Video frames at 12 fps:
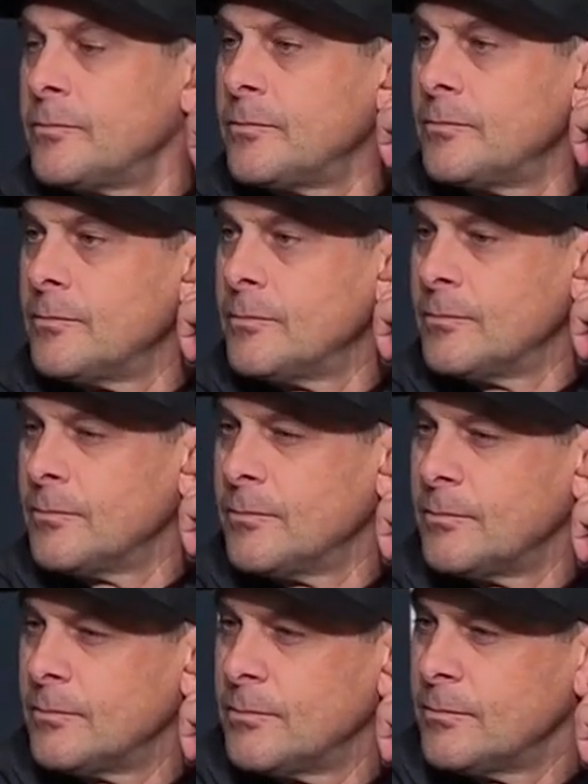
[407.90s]

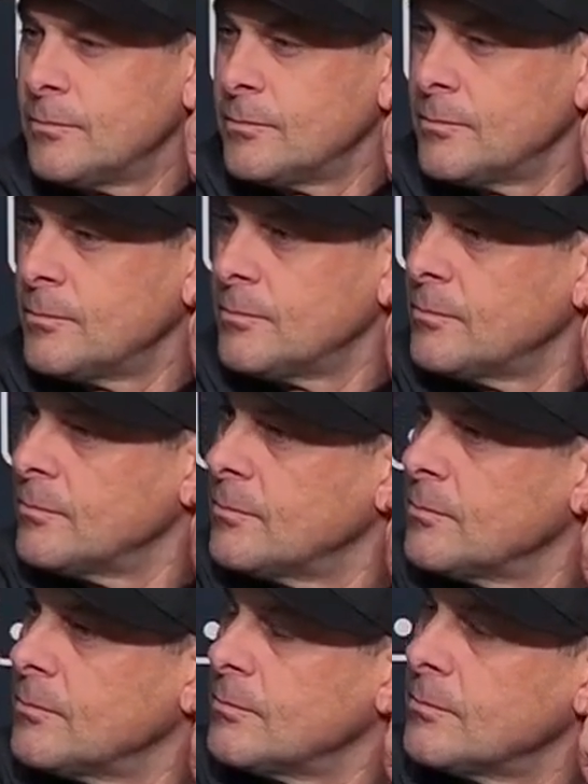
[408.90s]

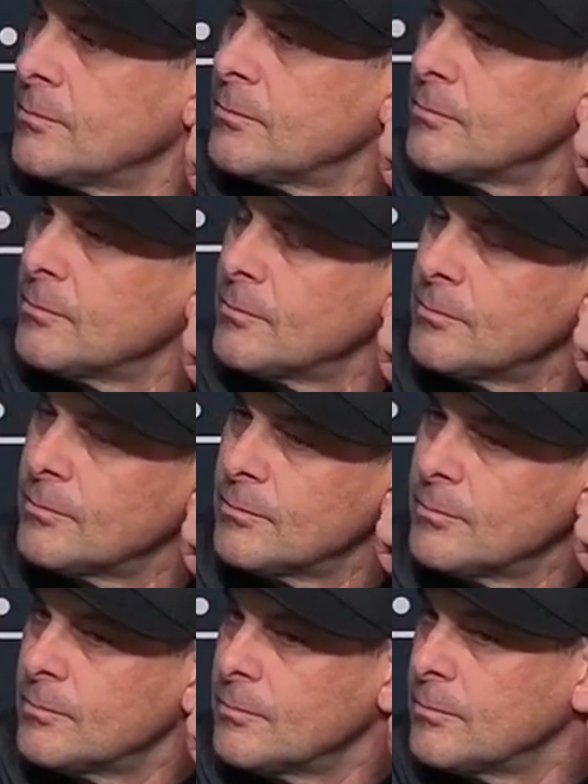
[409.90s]

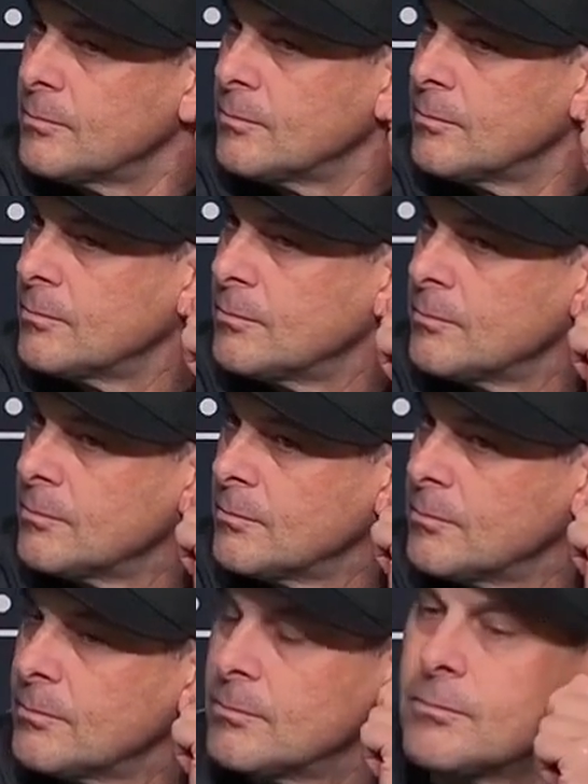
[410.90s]

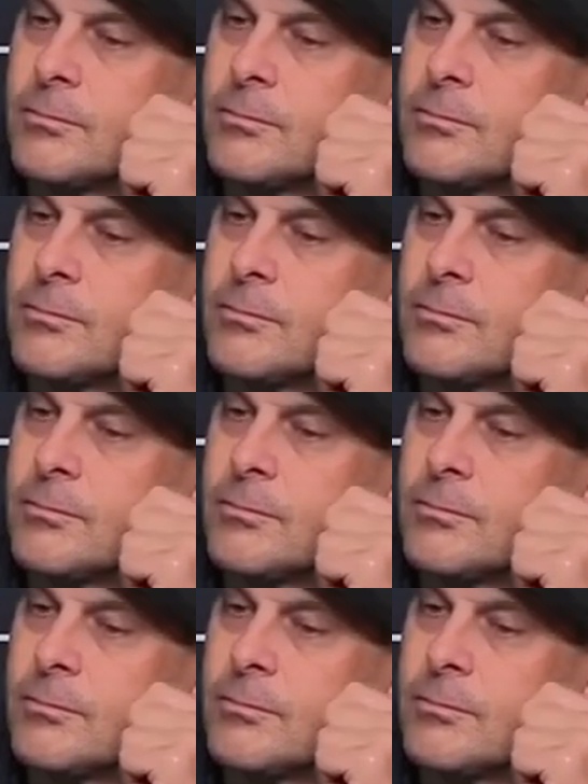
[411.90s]
No one is speaking in this clip.